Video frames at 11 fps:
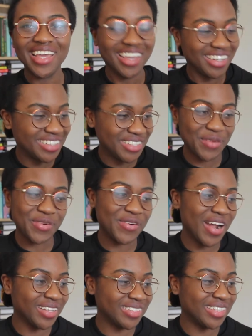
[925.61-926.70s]
it
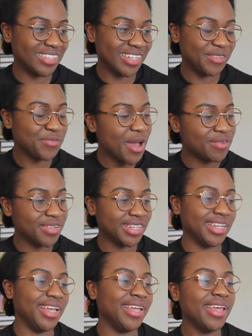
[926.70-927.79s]
summarizes it
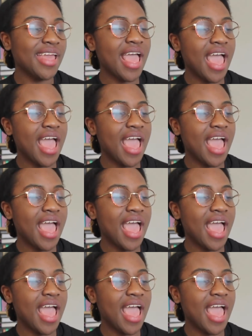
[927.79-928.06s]
perfectly